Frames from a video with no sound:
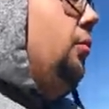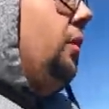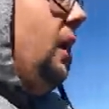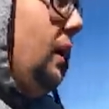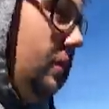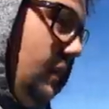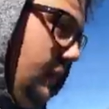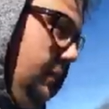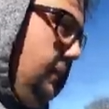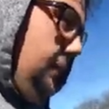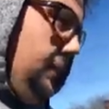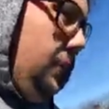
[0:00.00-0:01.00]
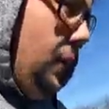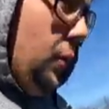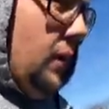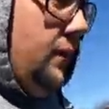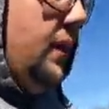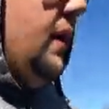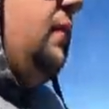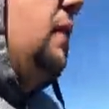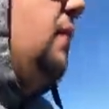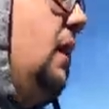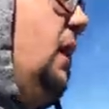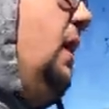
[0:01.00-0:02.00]
now it's like forty-five,
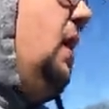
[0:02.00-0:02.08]
fifty,